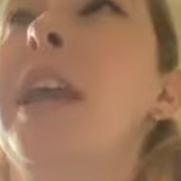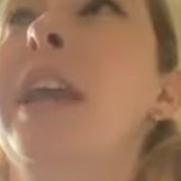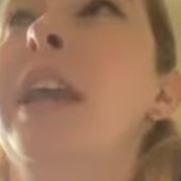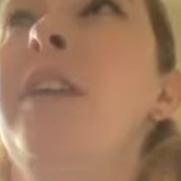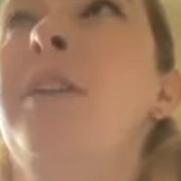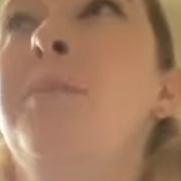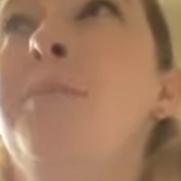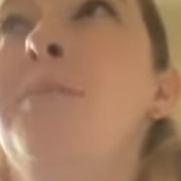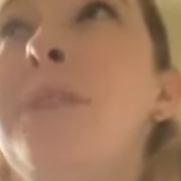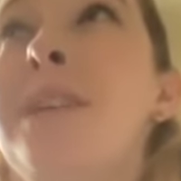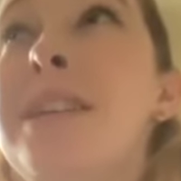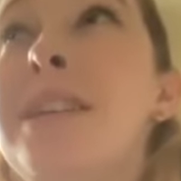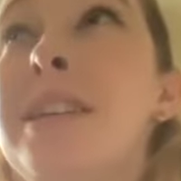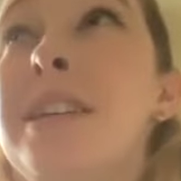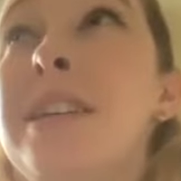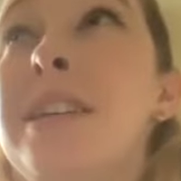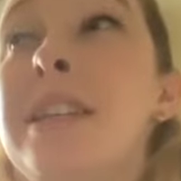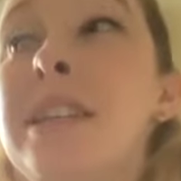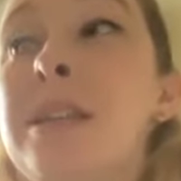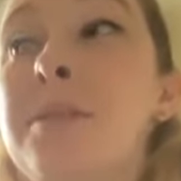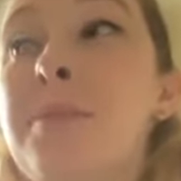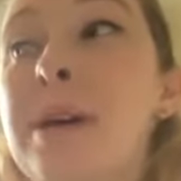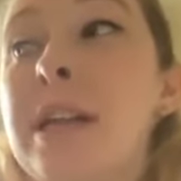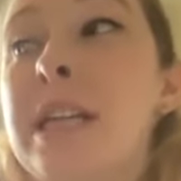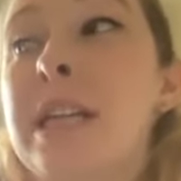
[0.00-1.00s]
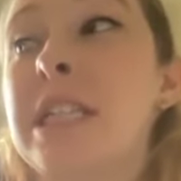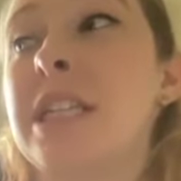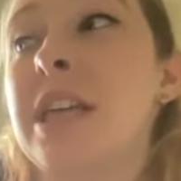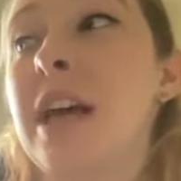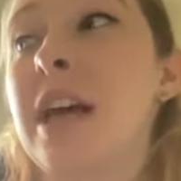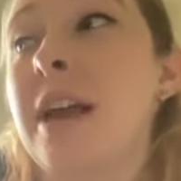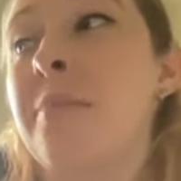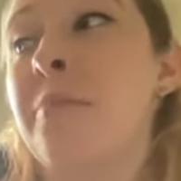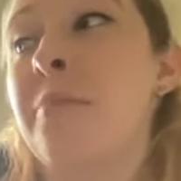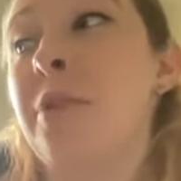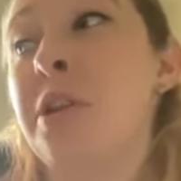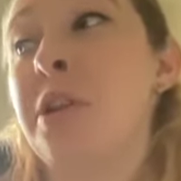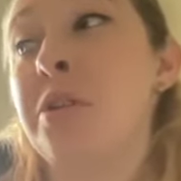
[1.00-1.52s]
Can you please tell us about a
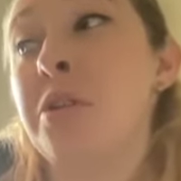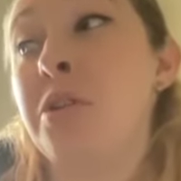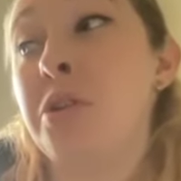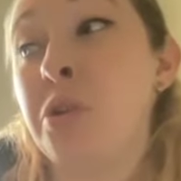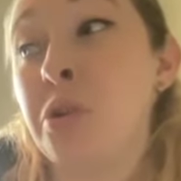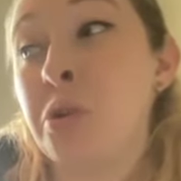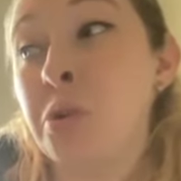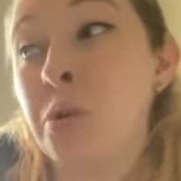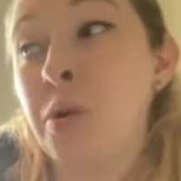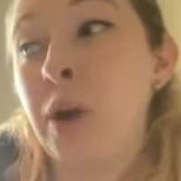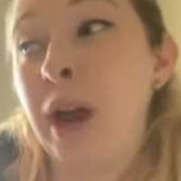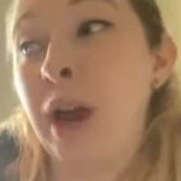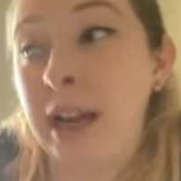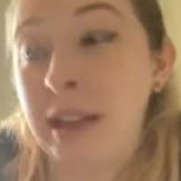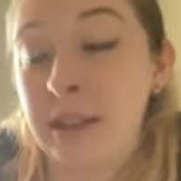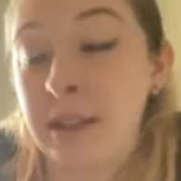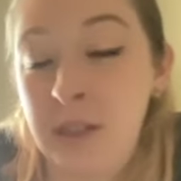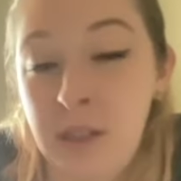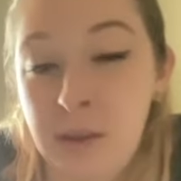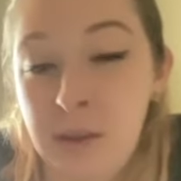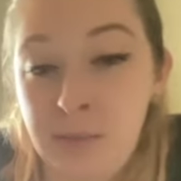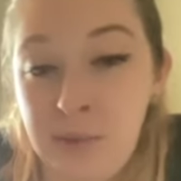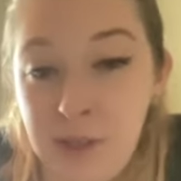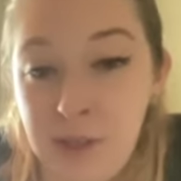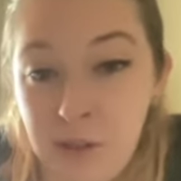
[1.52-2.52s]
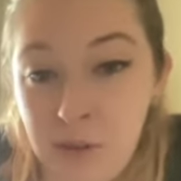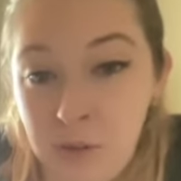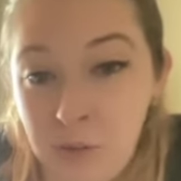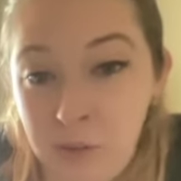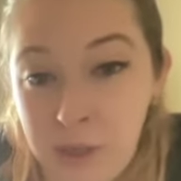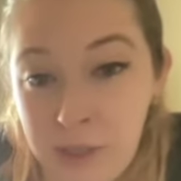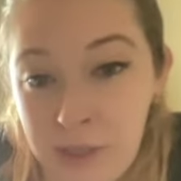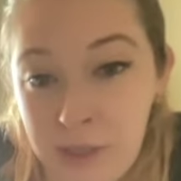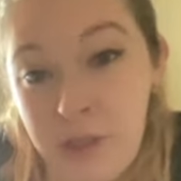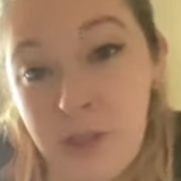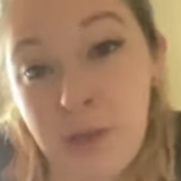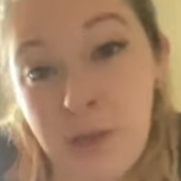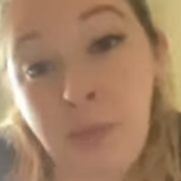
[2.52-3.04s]
time when you had to be the
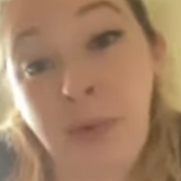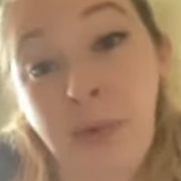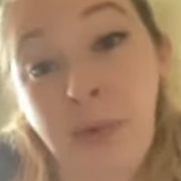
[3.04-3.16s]
one to